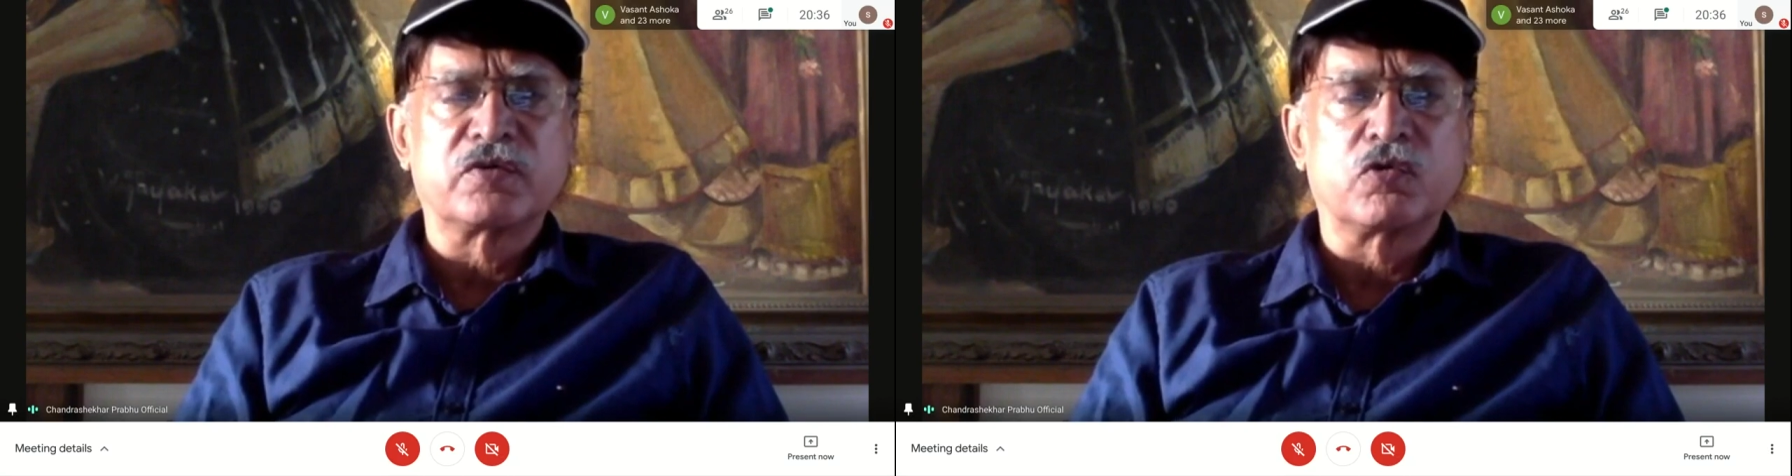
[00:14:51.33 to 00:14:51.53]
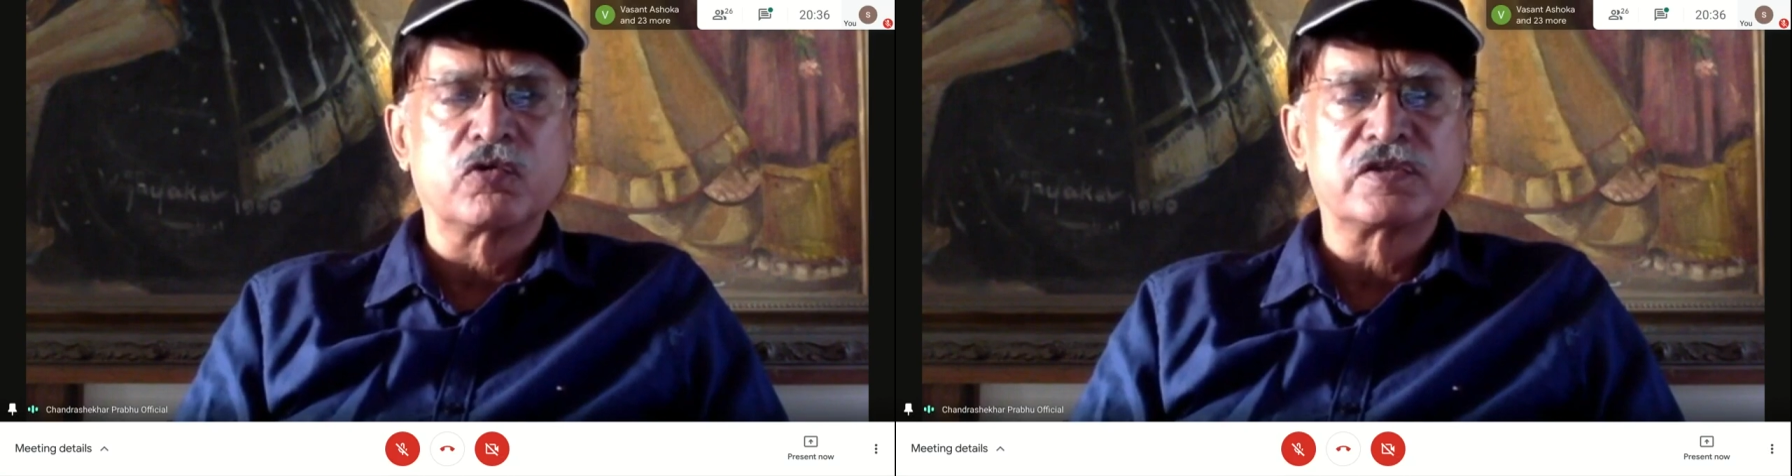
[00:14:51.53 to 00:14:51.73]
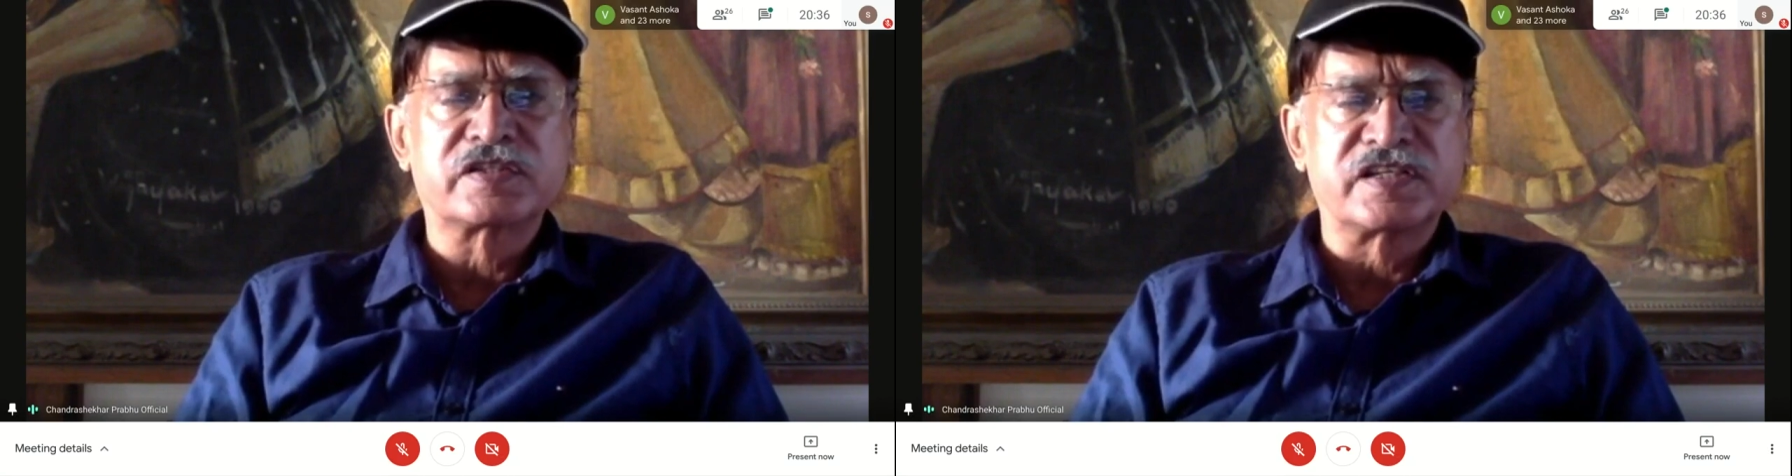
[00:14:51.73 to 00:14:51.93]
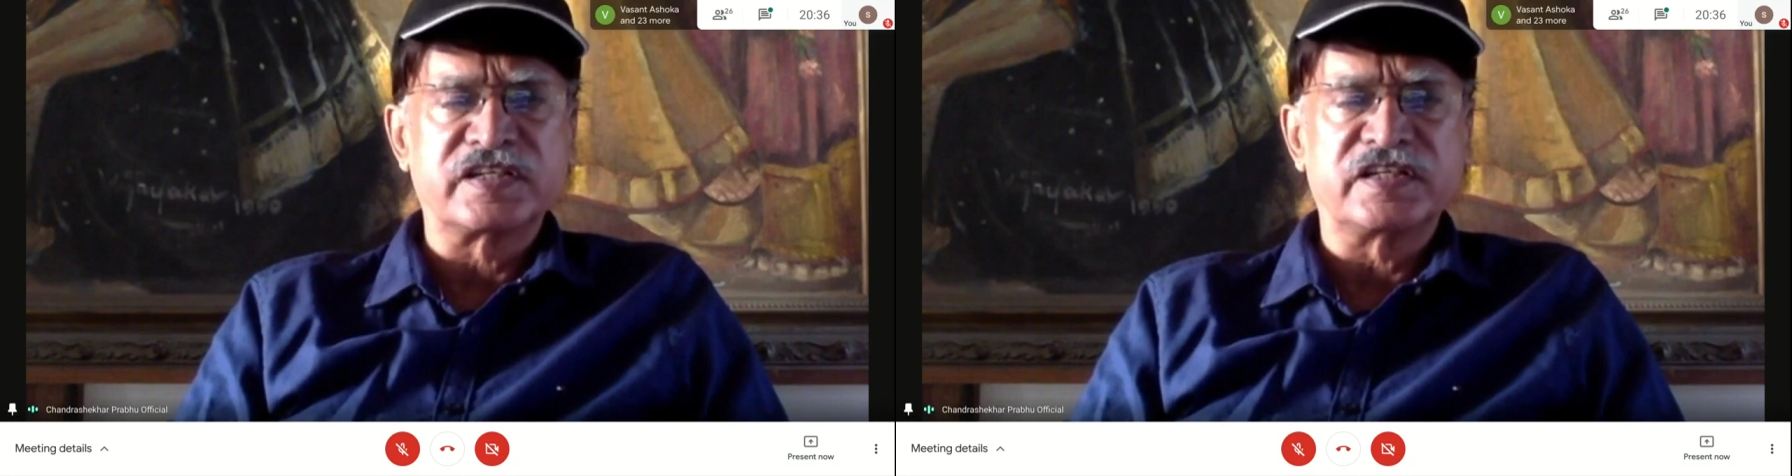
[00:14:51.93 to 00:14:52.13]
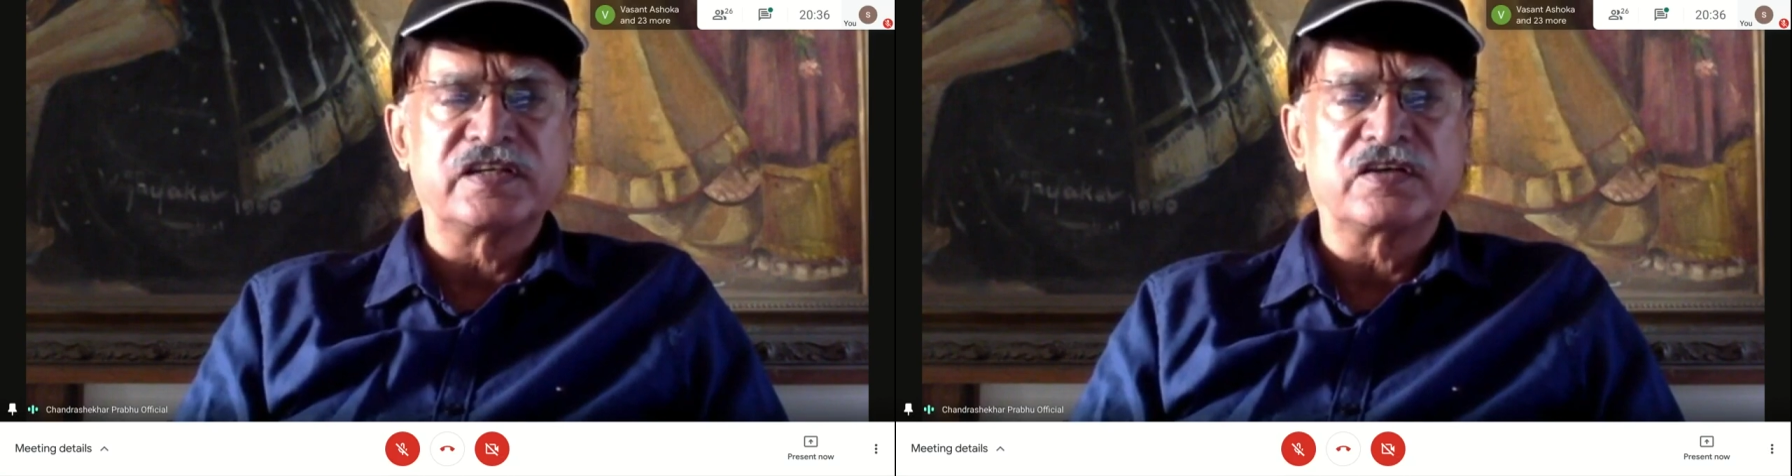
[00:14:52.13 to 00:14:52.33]
the whole
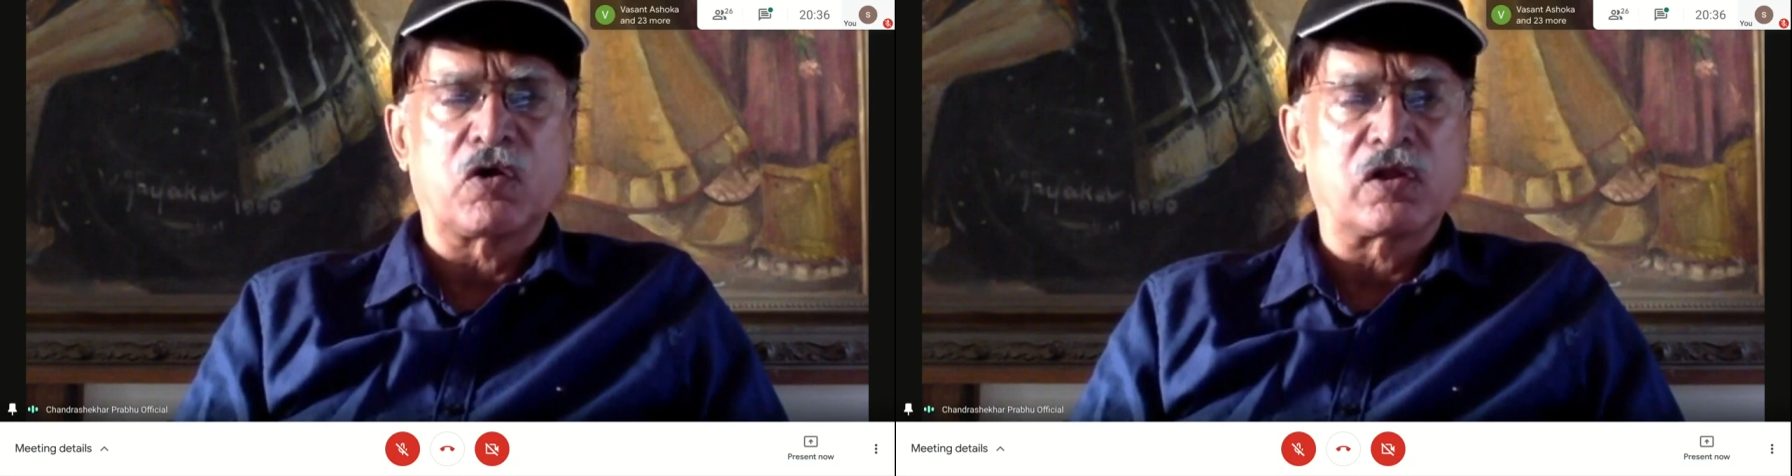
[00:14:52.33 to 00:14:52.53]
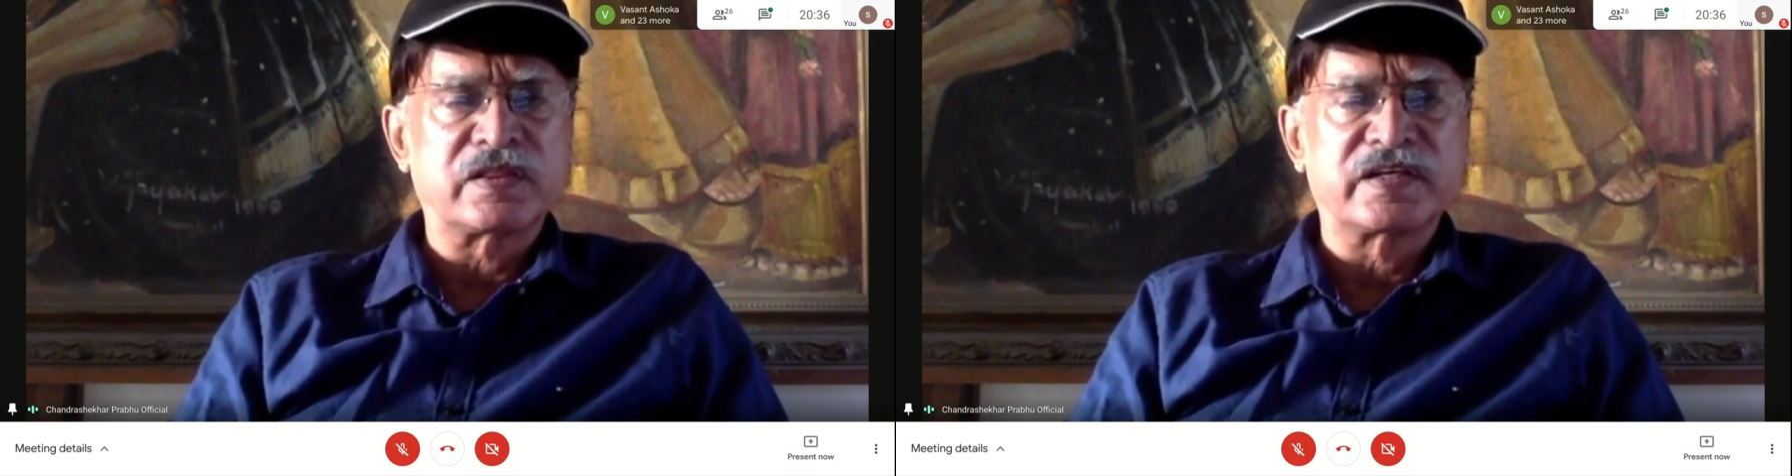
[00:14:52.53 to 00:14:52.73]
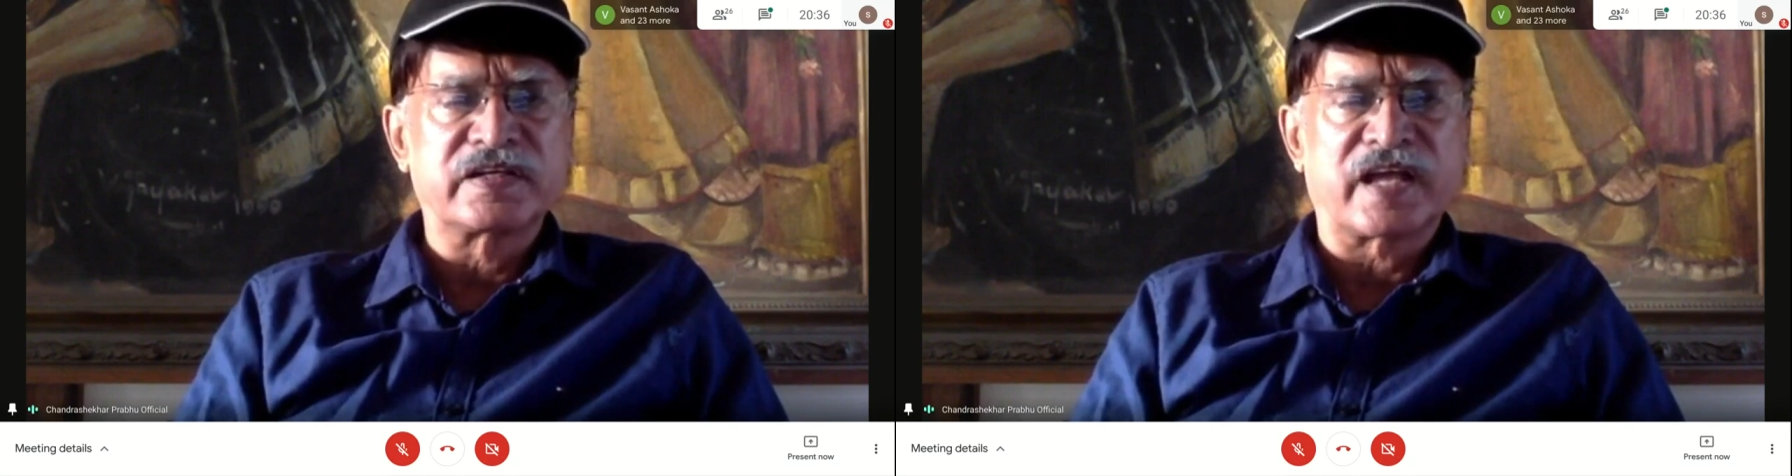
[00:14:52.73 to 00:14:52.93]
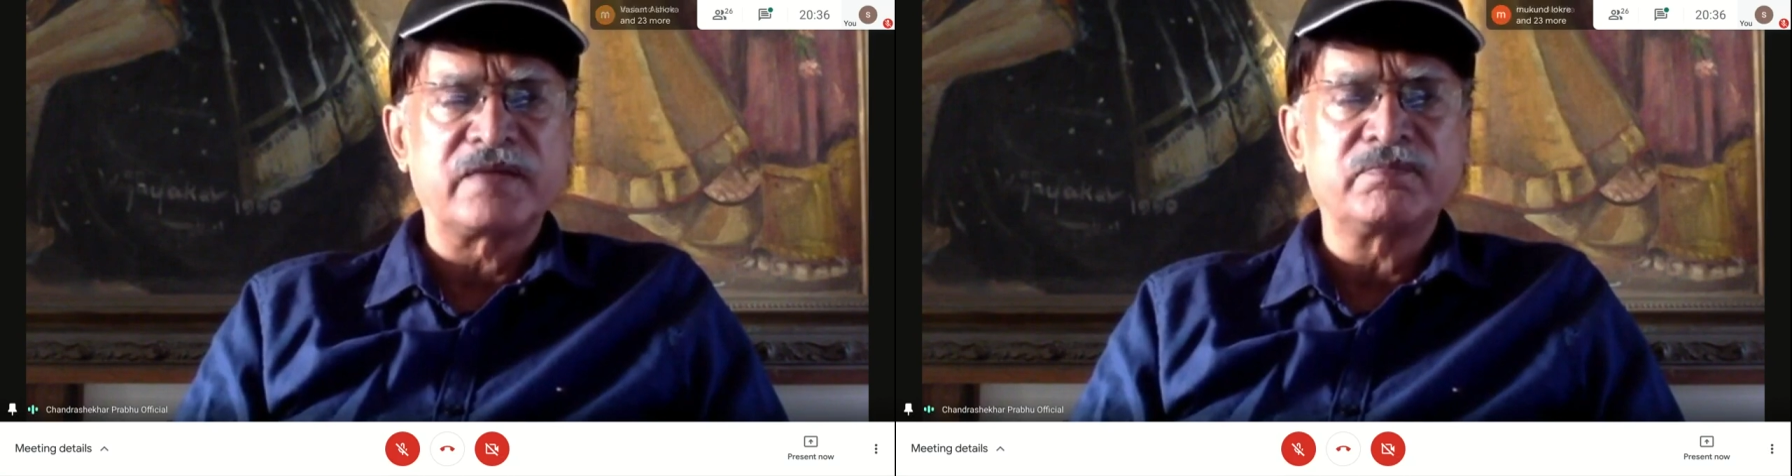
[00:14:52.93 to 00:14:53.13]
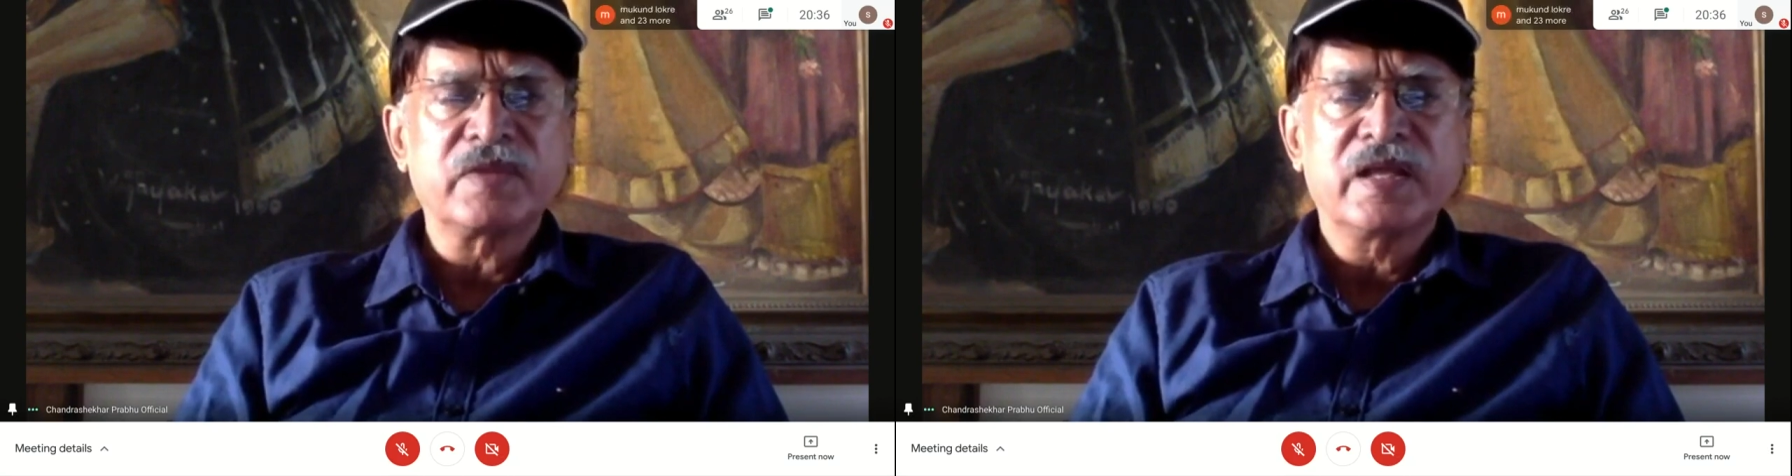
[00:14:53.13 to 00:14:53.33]
city all the
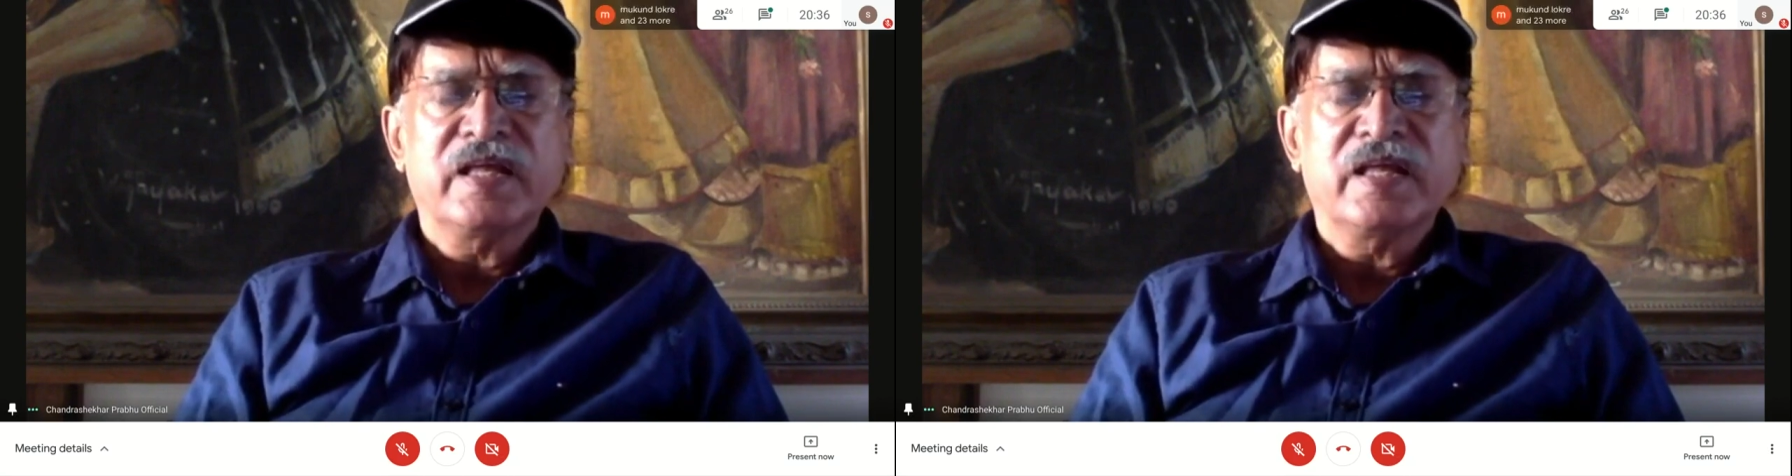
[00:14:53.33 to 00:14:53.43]
time.